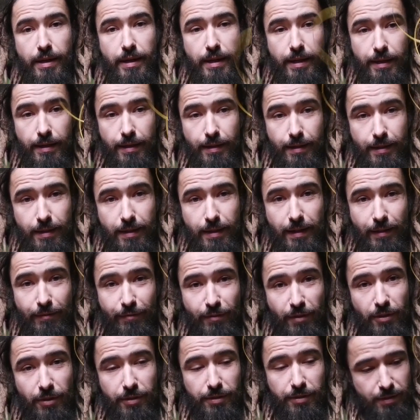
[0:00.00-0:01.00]
And
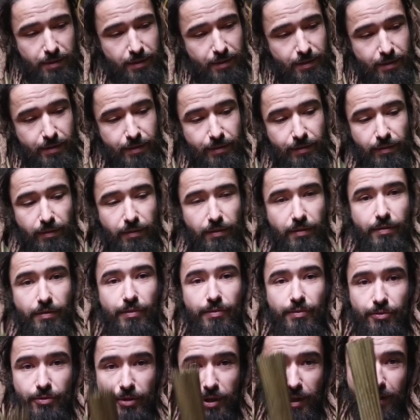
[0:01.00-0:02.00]
I've got this
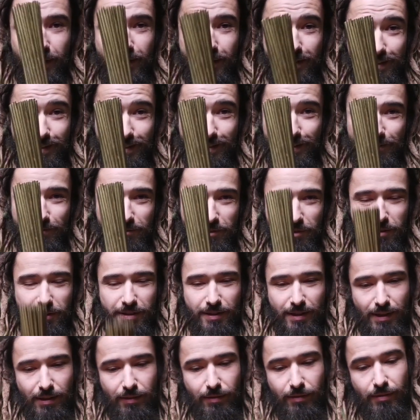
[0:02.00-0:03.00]
string and I've
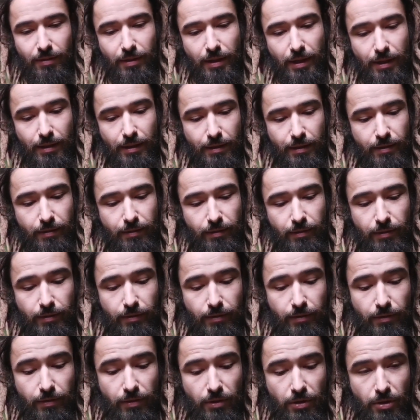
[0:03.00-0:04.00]
got these and this
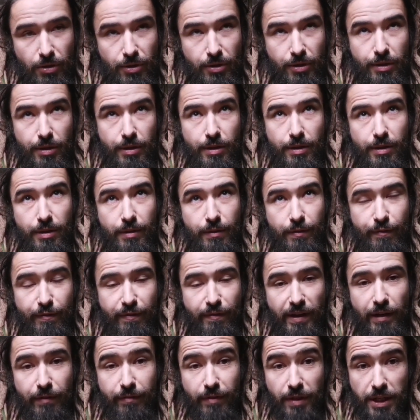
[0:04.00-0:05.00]
is
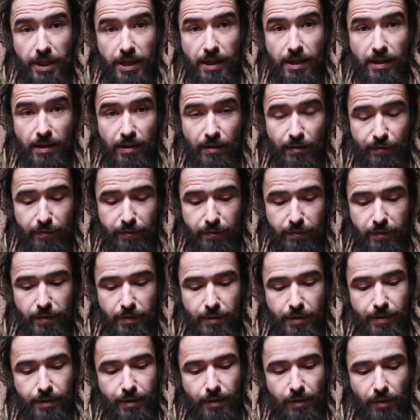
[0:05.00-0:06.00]
five and a half
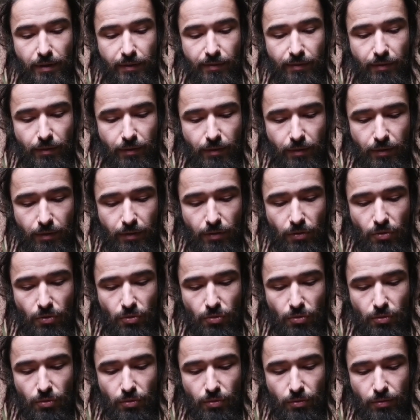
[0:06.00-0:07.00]
dozen
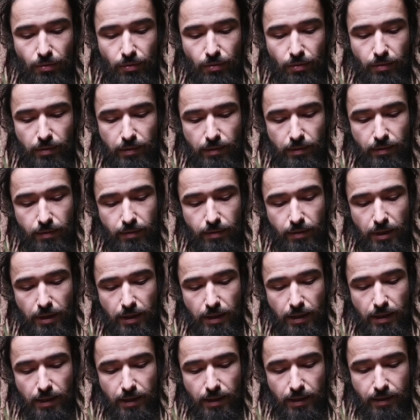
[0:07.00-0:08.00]

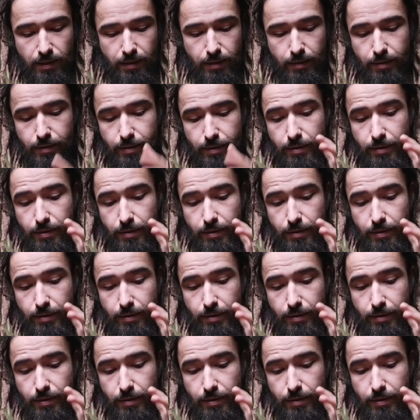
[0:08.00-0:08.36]
uh,